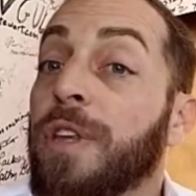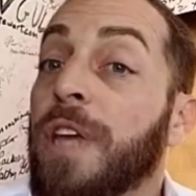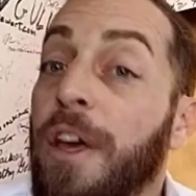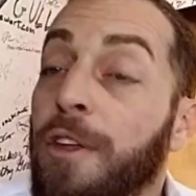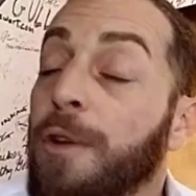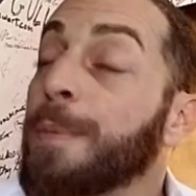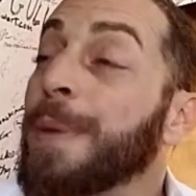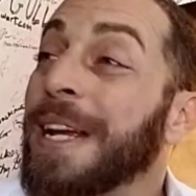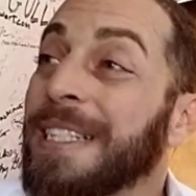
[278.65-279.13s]
So
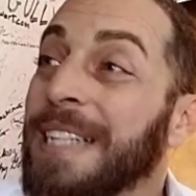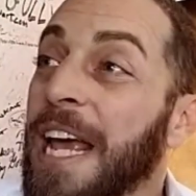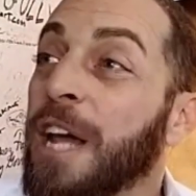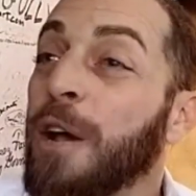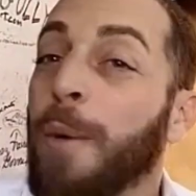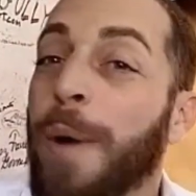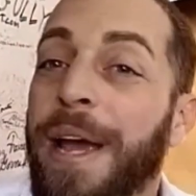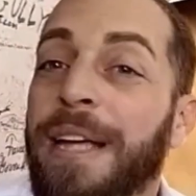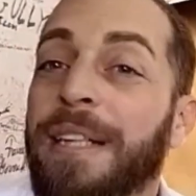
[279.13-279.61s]
the other
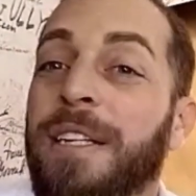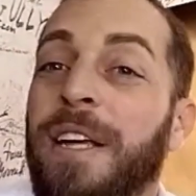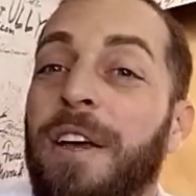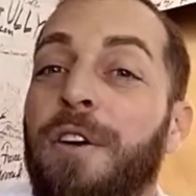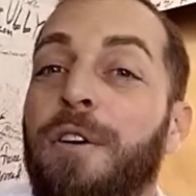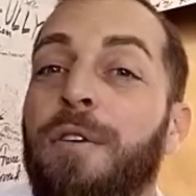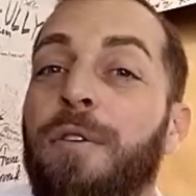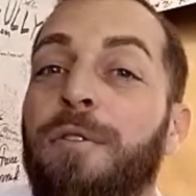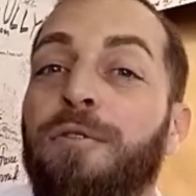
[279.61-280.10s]
big takeaway
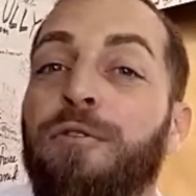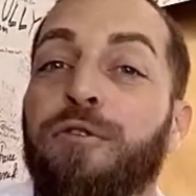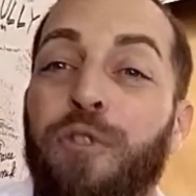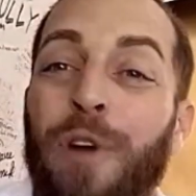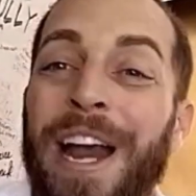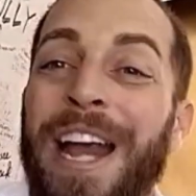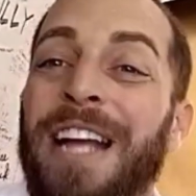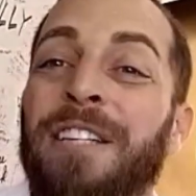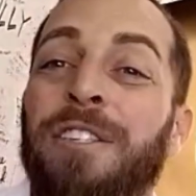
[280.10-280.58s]
is
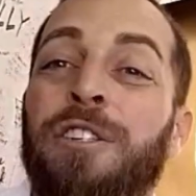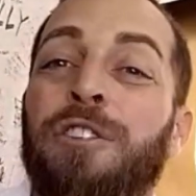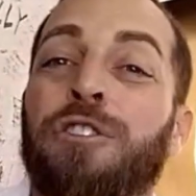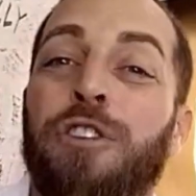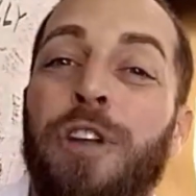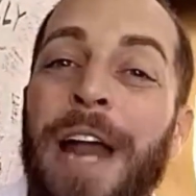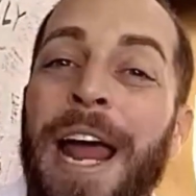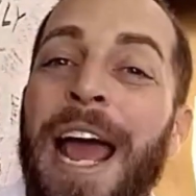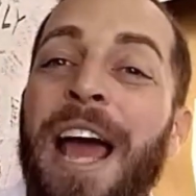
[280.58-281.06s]

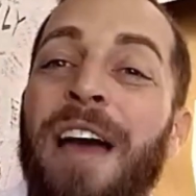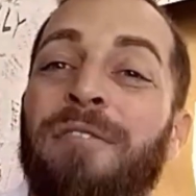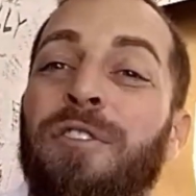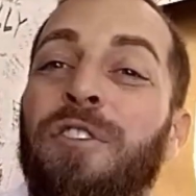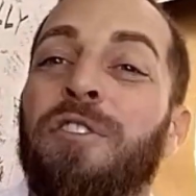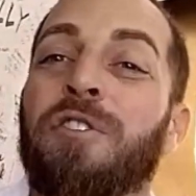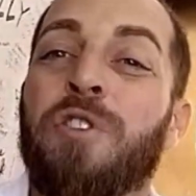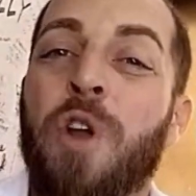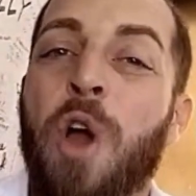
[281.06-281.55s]
France should
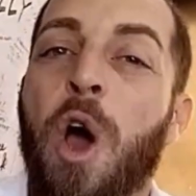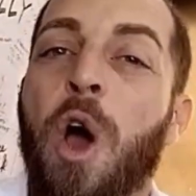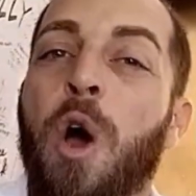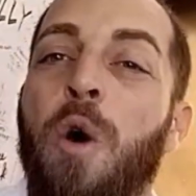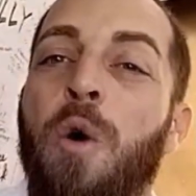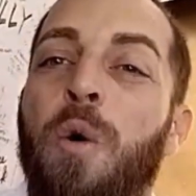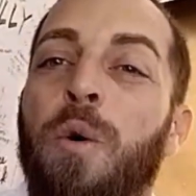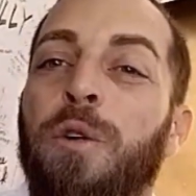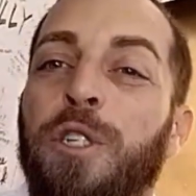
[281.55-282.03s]
have
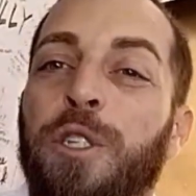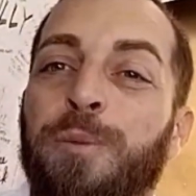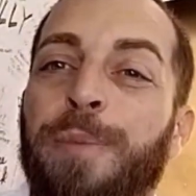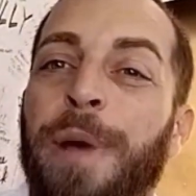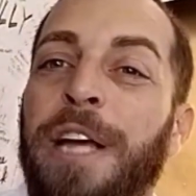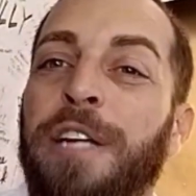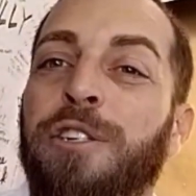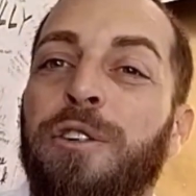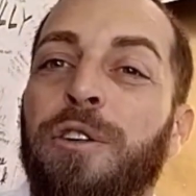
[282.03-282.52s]
no
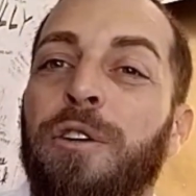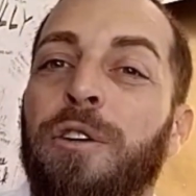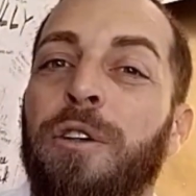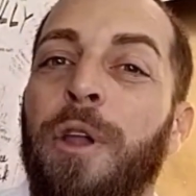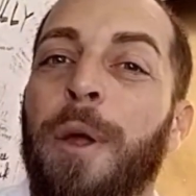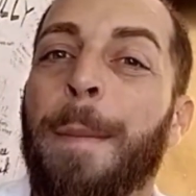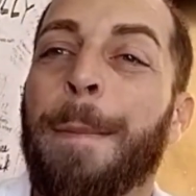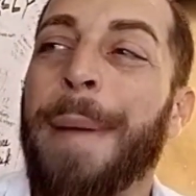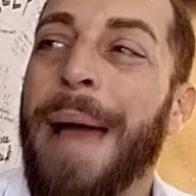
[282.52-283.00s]

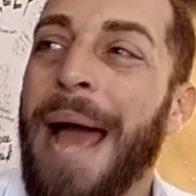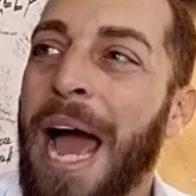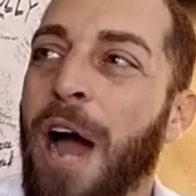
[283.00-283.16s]
special